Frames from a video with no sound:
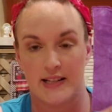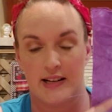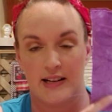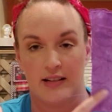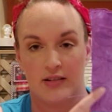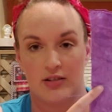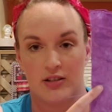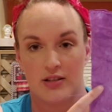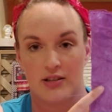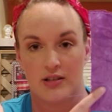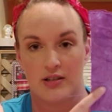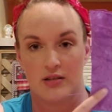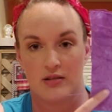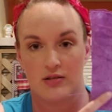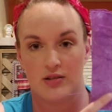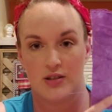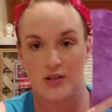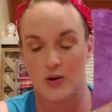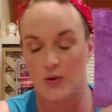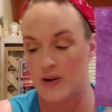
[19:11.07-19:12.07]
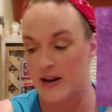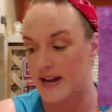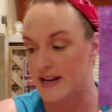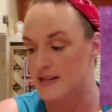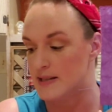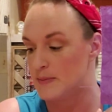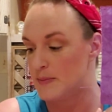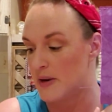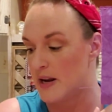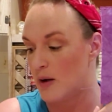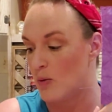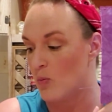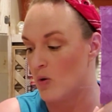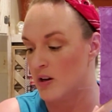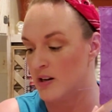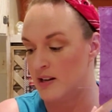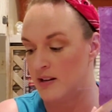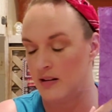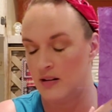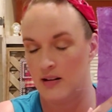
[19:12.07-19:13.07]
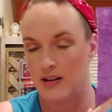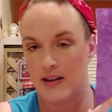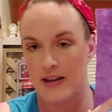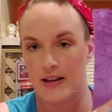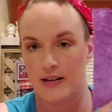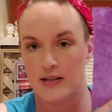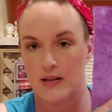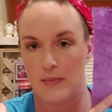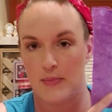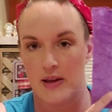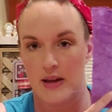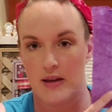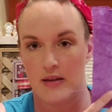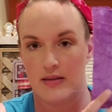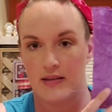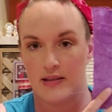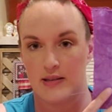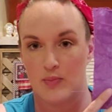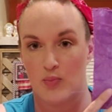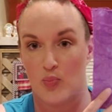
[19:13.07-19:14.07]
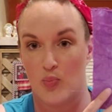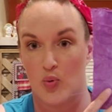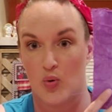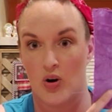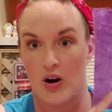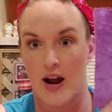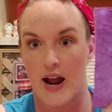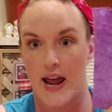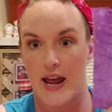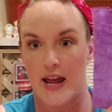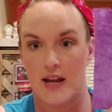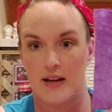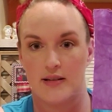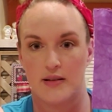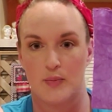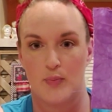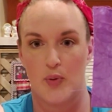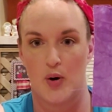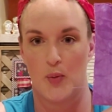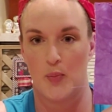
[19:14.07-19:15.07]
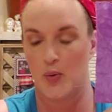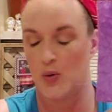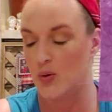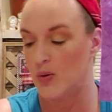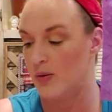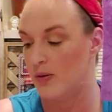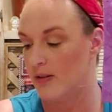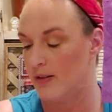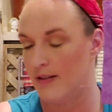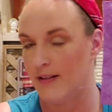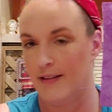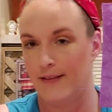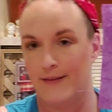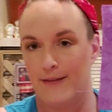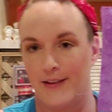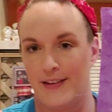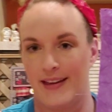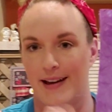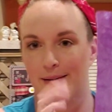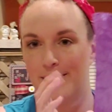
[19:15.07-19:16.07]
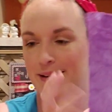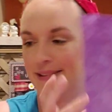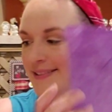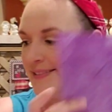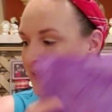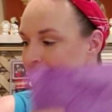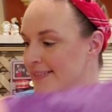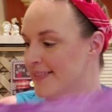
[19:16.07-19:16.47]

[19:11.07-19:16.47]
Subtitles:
and it looks so nice, but I wanted it to be this bright purple for that one.